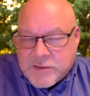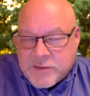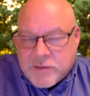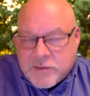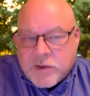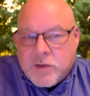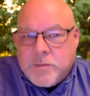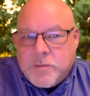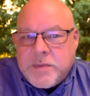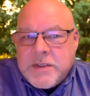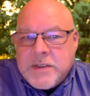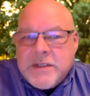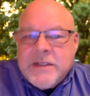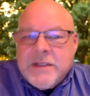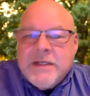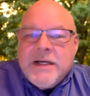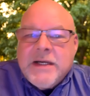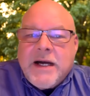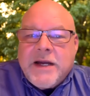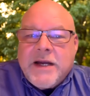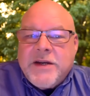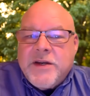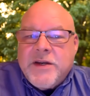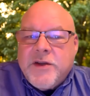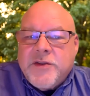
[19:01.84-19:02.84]
group,
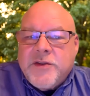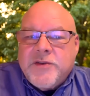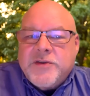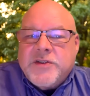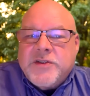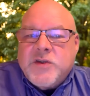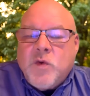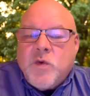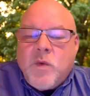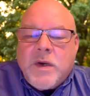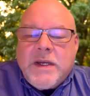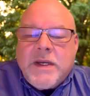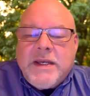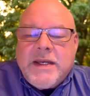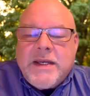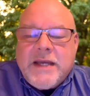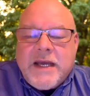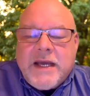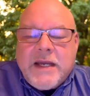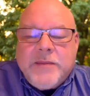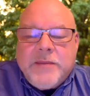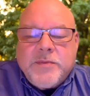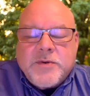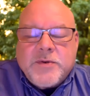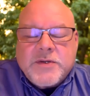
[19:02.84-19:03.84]
another
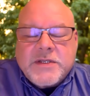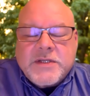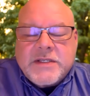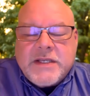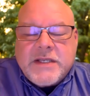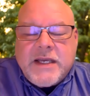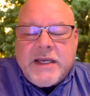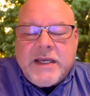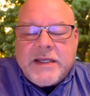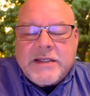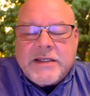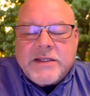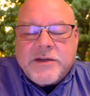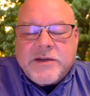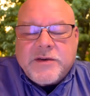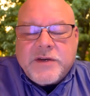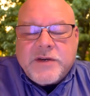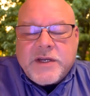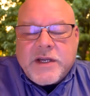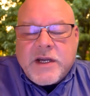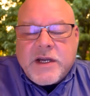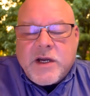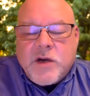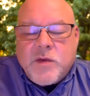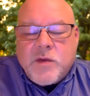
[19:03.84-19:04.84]
29% are going to
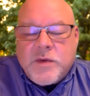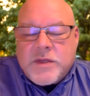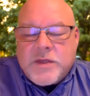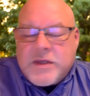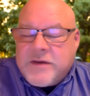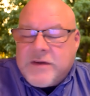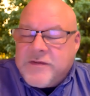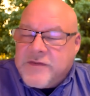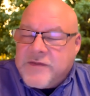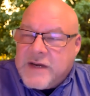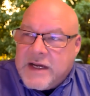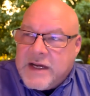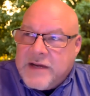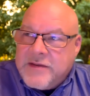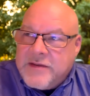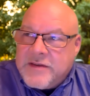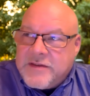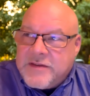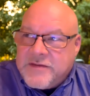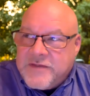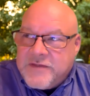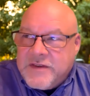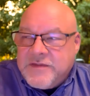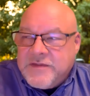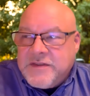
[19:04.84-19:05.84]
go within five to
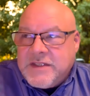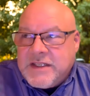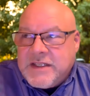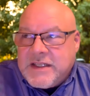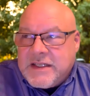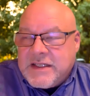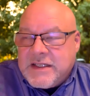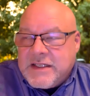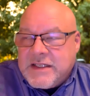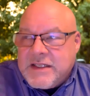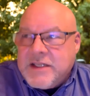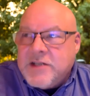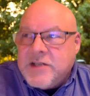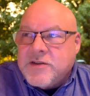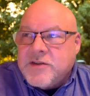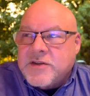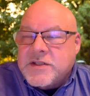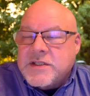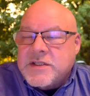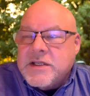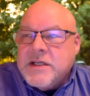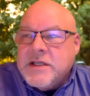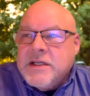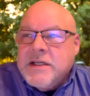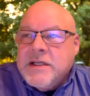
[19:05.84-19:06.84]
15 years.